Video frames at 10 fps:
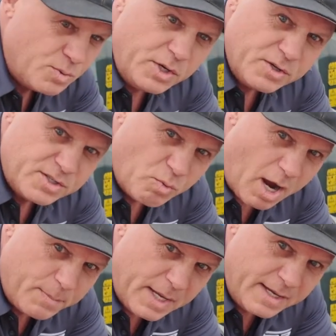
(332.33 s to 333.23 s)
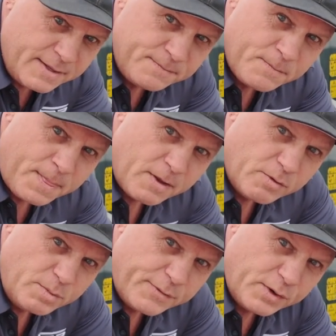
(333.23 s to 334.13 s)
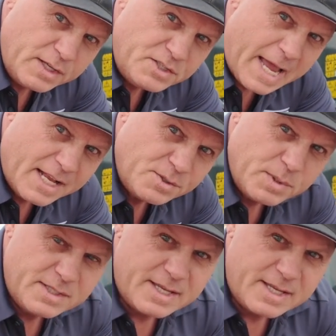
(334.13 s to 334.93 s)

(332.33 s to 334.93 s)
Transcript: when you're swapping from different attachments